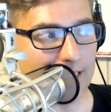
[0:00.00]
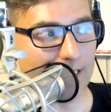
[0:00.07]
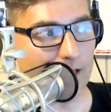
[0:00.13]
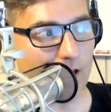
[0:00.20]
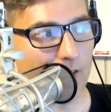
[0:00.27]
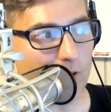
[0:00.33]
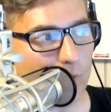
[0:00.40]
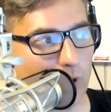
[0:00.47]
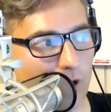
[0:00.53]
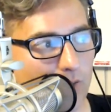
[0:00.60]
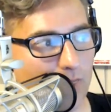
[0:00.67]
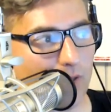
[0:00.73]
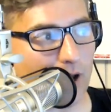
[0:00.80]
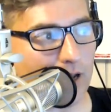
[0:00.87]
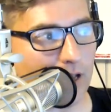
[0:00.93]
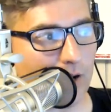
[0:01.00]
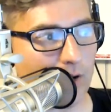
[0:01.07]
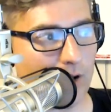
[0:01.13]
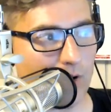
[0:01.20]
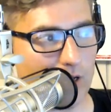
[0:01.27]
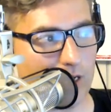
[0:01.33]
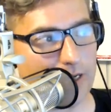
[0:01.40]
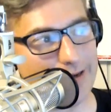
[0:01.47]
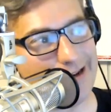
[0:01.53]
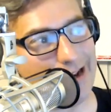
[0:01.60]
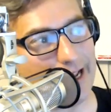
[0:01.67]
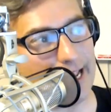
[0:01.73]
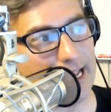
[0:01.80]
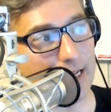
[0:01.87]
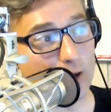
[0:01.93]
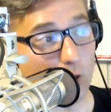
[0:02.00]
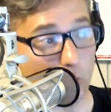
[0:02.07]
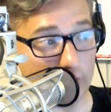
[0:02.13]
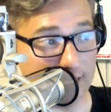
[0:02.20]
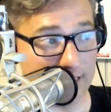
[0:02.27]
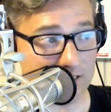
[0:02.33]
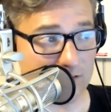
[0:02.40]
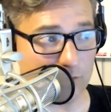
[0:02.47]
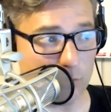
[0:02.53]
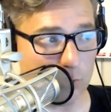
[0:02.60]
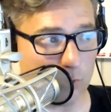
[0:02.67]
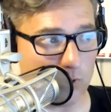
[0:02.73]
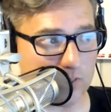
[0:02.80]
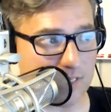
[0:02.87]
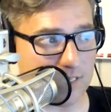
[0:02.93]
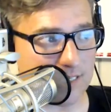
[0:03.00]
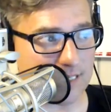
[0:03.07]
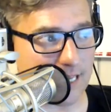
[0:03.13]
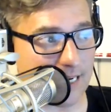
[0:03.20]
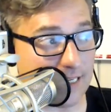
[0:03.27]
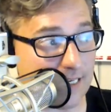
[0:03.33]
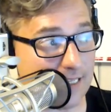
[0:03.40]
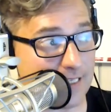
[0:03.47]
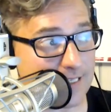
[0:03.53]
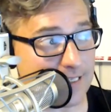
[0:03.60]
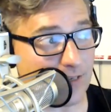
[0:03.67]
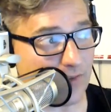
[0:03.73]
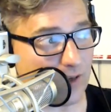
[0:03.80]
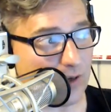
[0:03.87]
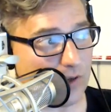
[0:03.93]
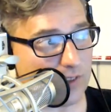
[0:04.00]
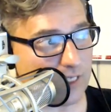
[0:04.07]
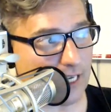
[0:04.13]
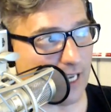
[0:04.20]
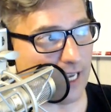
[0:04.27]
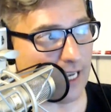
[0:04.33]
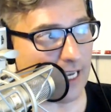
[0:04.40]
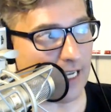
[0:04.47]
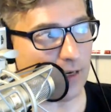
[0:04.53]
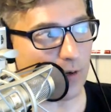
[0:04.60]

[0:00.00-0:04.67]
and other well thought out and cohesive rules is that it is difficult to hand